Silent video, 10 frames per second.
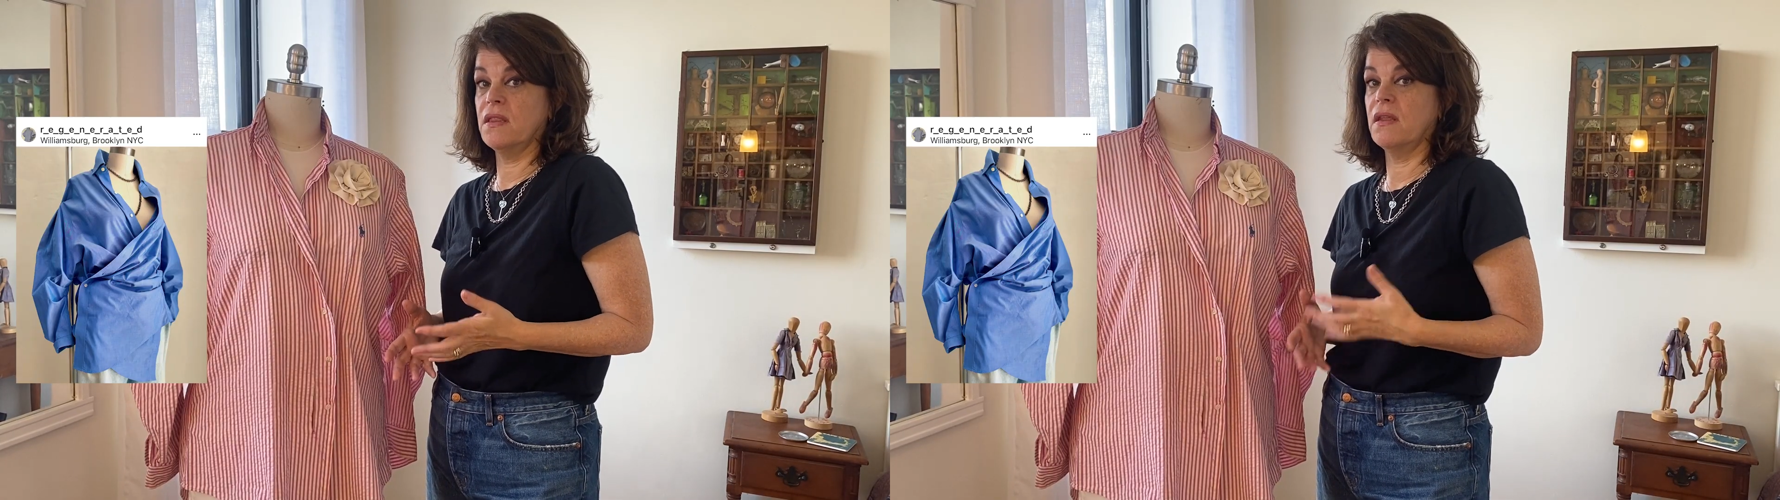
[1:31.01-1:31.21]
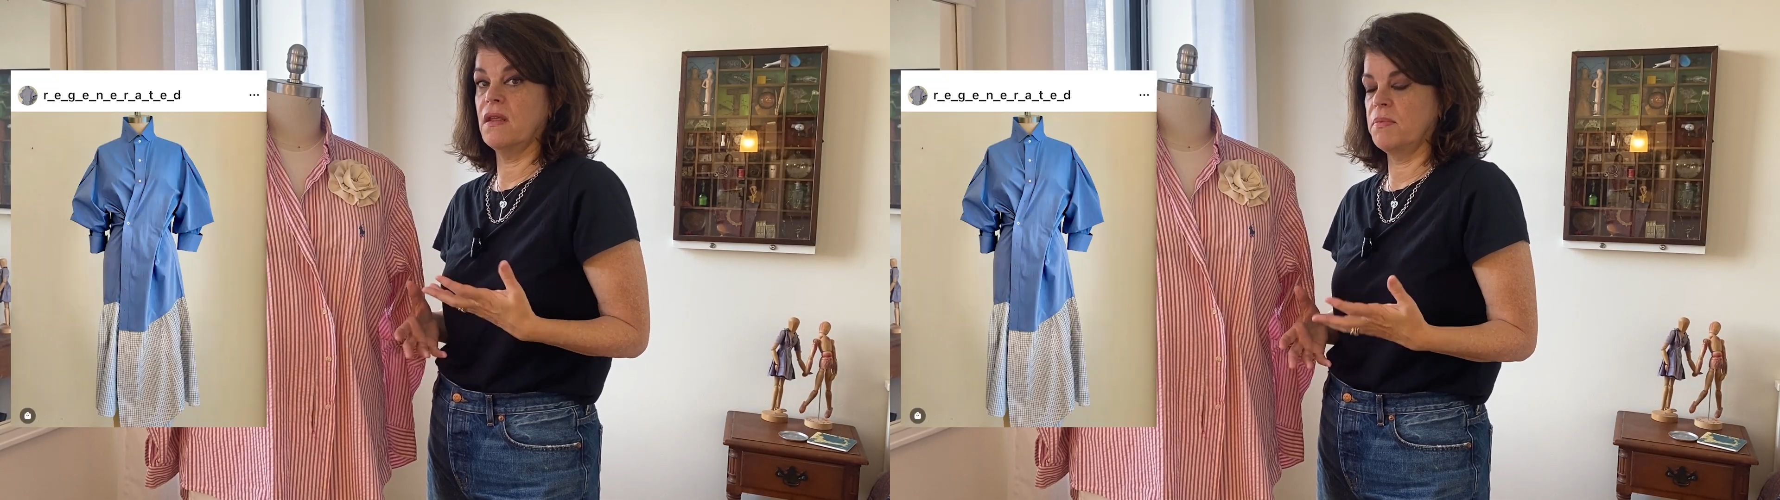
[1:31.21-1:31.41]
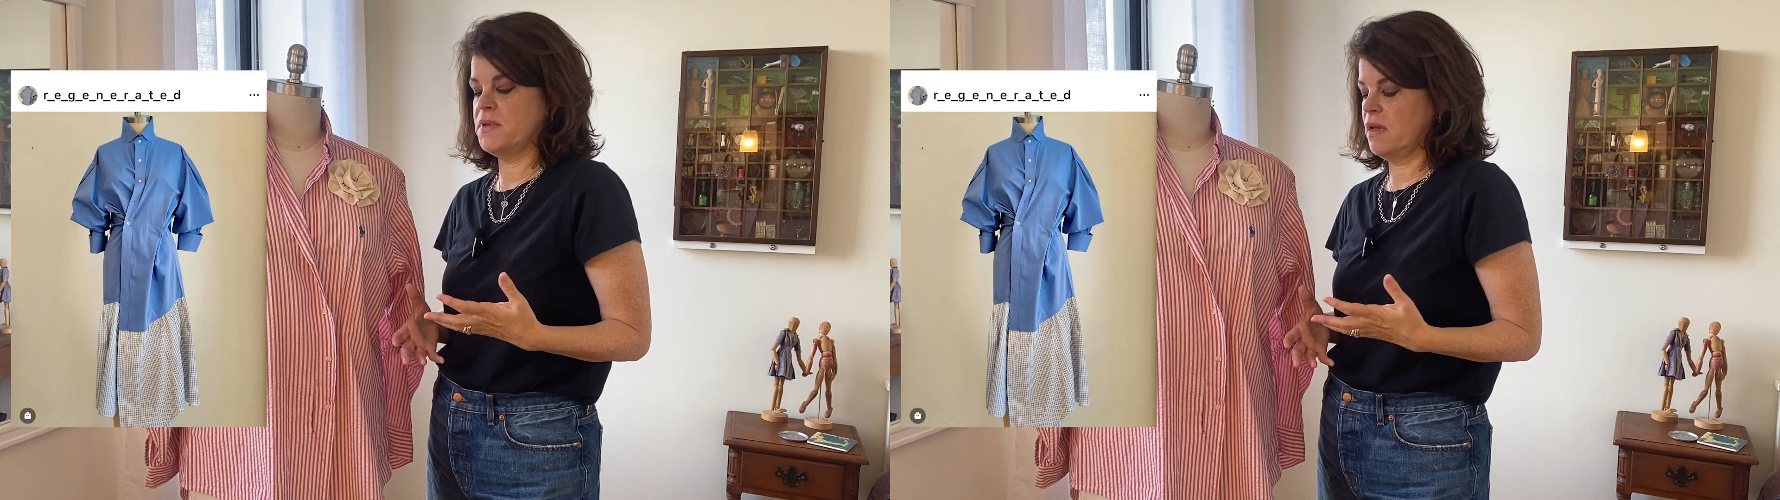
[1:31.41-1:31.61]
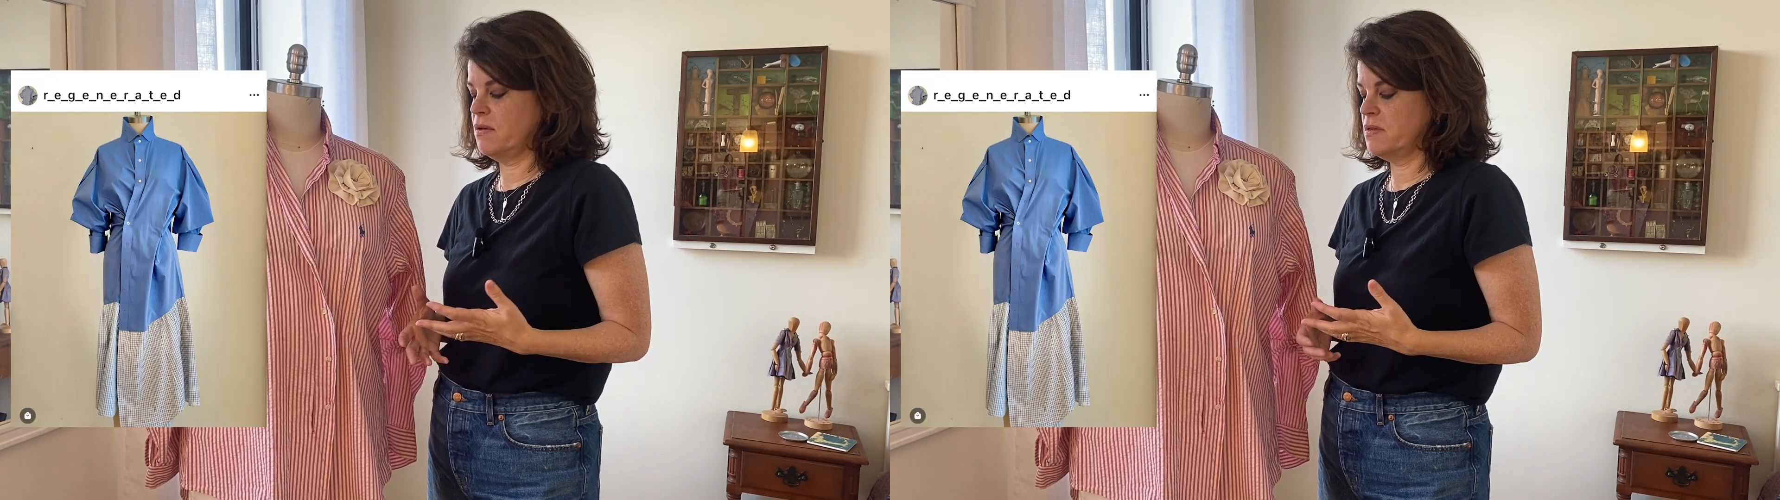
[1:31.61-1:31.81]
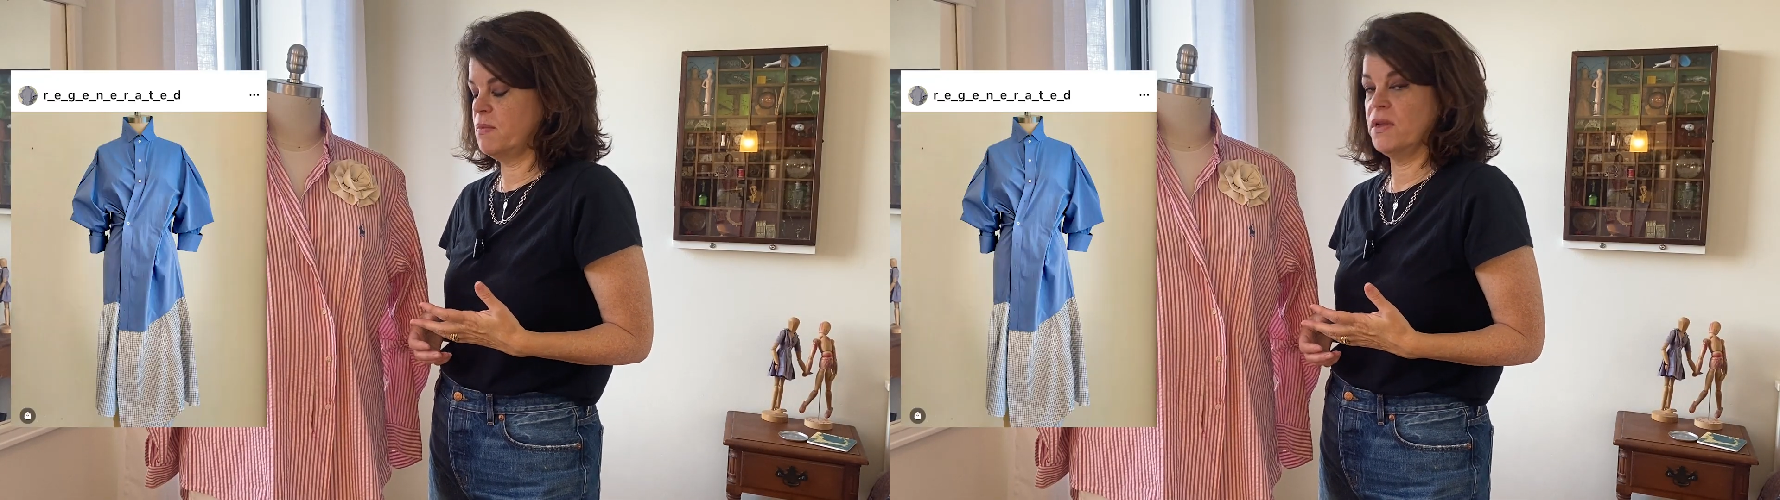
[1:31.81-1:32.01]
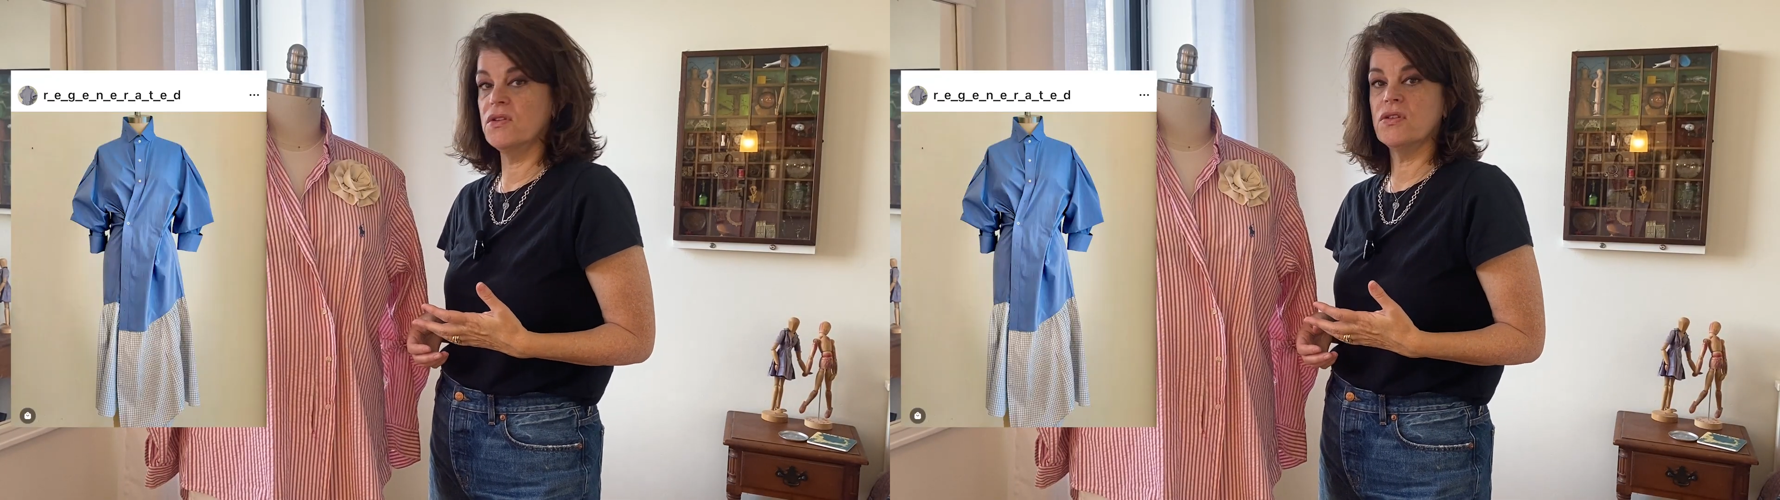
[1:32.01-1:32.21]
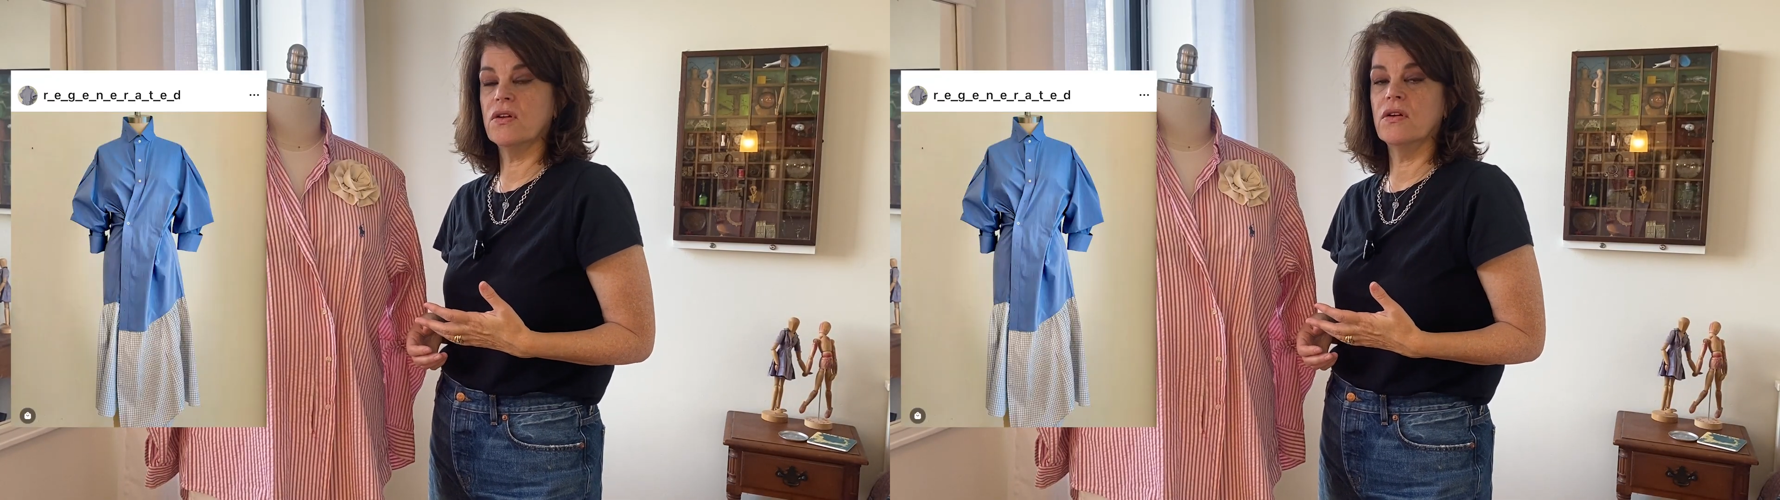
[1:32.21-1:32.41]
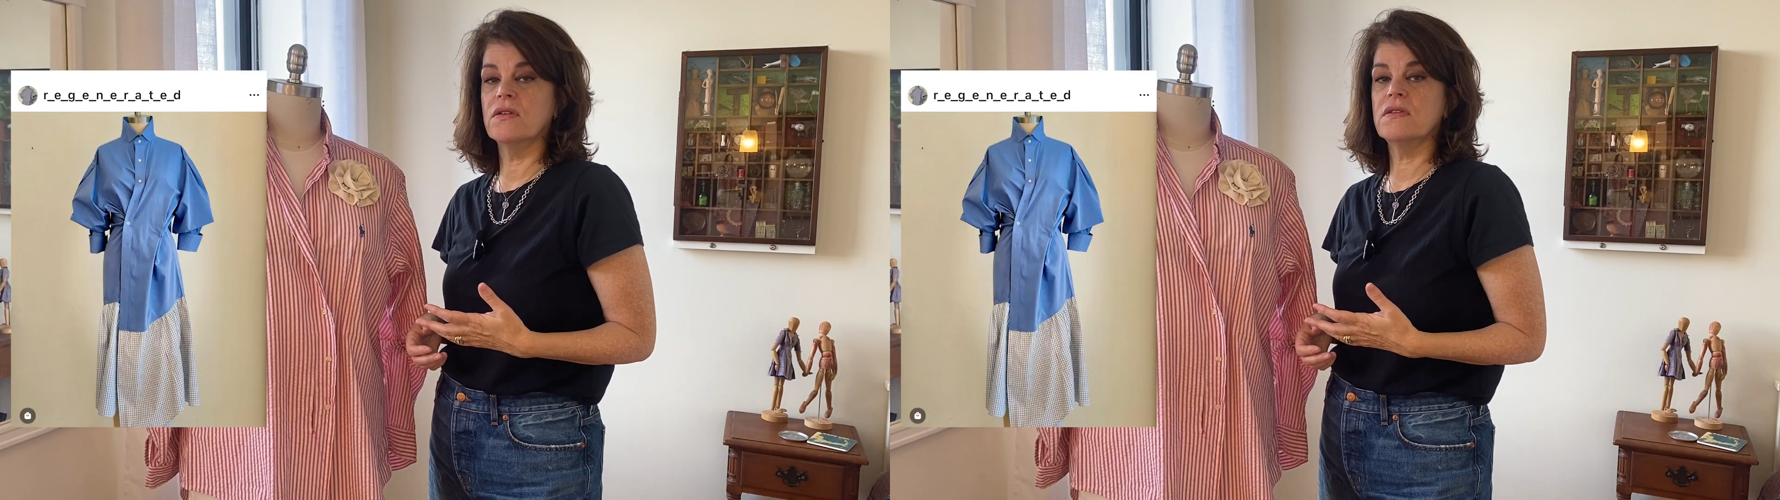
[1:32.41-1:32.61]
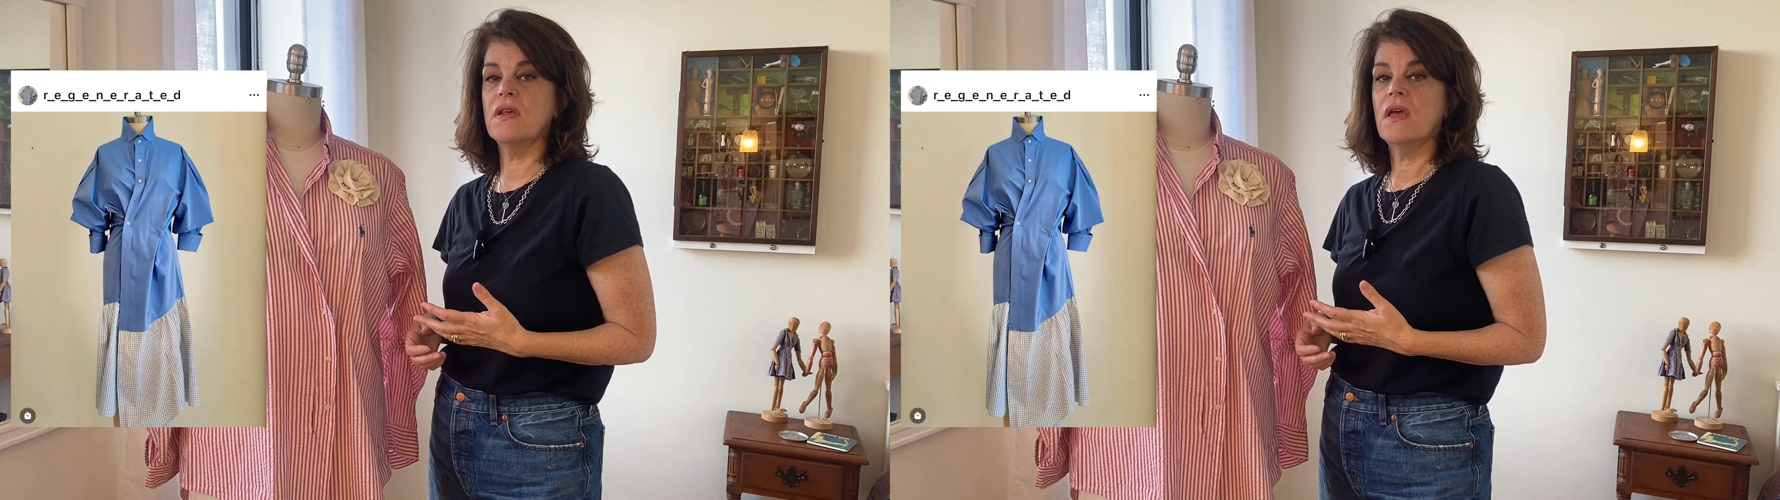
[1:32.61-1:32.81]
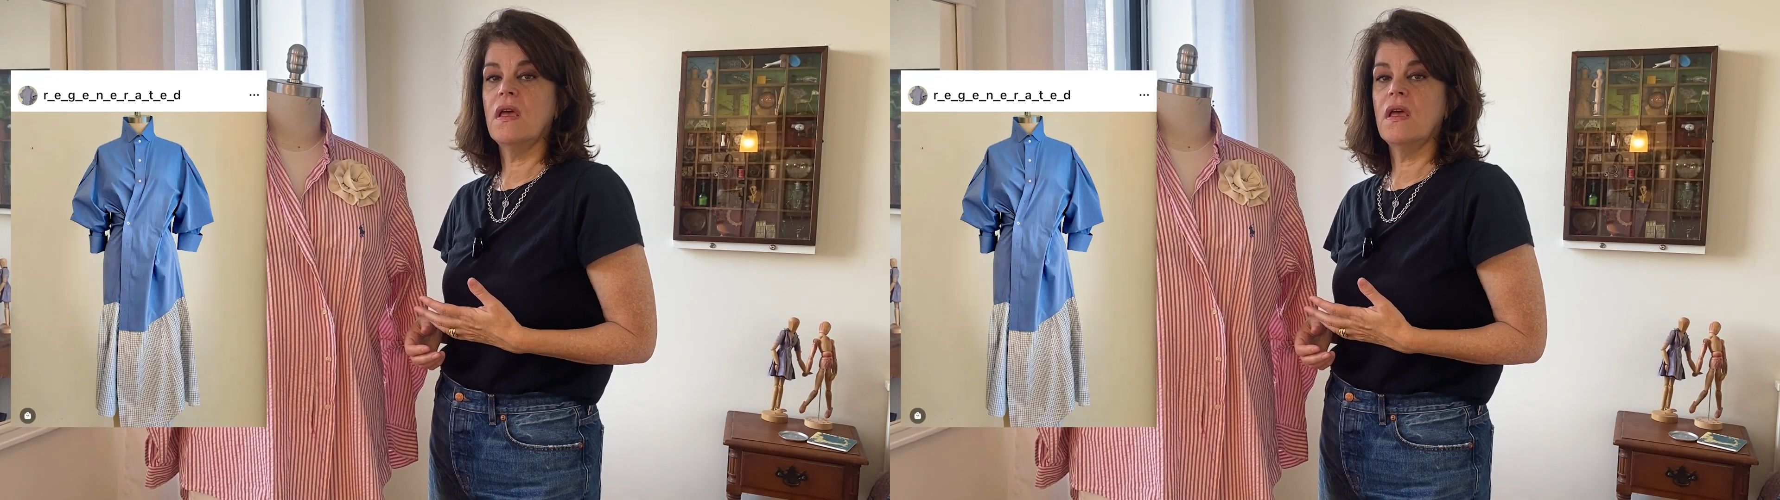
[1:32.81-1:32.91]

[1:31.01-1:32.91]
that upcycles men's shirts,